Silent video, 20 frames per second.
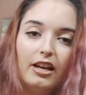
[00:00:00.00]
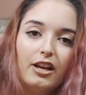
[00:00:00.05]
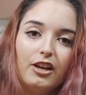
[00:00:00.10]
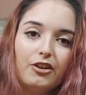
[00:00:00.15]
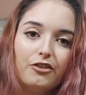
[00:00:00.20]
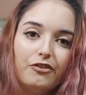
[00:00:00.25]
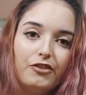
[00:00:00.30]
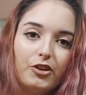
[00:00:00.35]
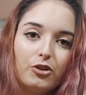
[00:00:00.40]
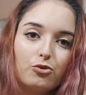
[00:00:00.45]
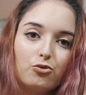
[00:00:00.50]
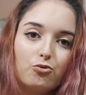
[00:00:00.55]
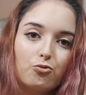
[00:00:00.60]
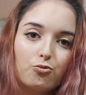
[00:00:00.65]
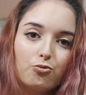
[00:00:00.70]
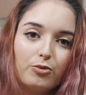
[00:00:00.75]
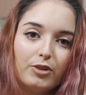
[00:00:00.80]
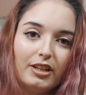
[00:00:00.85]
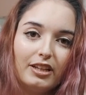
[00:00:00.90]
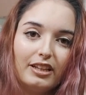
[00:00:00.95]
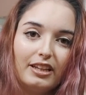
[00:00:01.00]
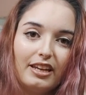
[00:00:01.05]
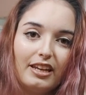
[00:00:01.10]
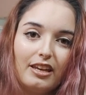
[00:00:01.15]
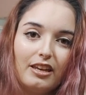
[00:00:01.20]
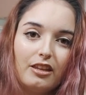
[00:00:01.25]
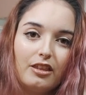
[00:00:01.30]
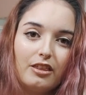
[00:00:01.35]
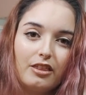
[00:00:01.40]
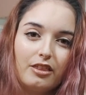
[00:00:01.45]
It feels
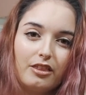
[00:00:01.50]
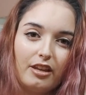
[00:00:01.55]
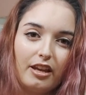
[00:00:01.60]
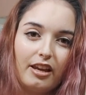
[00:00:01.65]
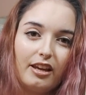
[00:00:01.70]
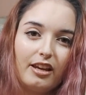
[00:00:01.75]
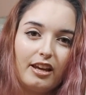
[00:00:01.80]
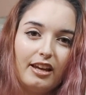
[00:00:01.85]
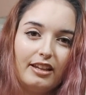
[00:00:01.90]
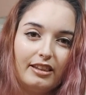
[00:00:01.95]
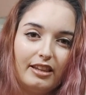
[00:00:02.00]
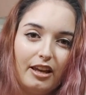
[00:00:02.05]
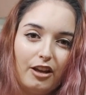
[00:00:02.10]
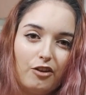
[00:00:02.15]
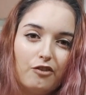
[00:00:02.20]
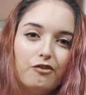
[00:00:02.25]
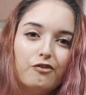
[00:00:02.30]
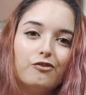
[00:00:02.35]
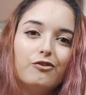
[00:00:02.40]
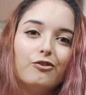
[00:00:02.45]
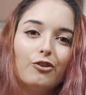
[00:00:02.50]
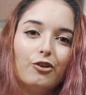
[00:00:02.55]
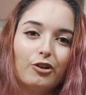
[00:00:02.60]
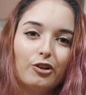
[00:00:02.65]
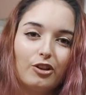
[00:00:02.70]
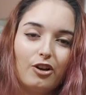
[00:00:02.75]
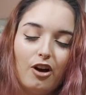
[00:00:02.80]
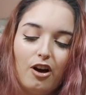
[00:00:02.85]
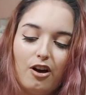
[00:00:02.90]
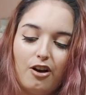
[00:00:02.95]
really thick and like full
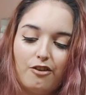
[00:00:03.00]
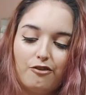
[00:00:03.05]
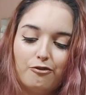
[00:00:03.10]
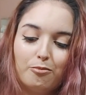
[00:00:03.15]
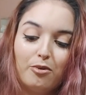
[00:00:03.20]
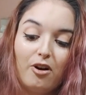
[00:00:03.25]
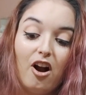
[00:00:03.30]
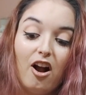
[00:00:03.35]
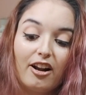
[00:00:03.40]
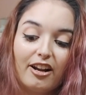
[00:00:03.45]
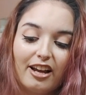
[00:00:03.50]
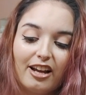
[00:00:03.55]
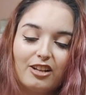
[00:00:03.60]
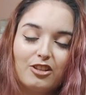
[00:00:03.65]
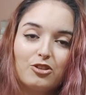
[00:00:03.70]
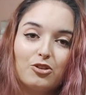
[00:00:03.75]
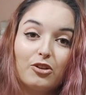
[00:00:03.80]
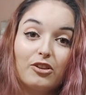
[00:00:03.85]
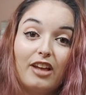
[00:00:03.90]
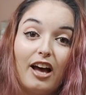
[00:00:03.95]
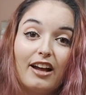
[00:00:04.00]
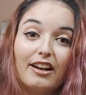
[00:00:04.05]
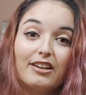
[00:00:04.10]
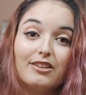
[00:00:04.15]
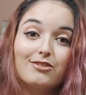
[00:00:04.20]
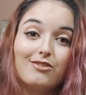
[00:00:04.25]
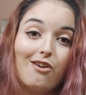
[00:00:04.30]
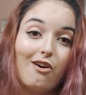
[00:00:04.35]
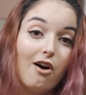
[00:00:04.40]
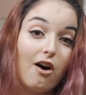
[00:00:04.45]
of product, so that
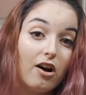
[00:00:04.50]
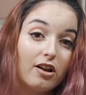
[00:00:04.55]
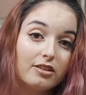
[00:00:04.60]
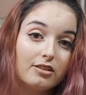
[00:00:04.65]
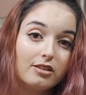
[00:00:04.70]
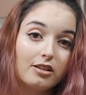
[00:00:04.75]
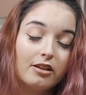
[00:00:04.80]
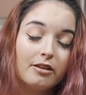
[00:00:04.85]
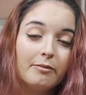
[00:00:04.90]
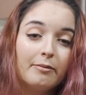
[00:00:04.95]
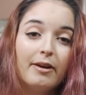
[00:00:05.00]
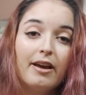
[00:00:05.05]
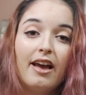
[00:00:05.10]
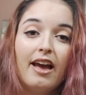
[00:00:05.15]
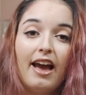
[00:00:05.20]
is awesome.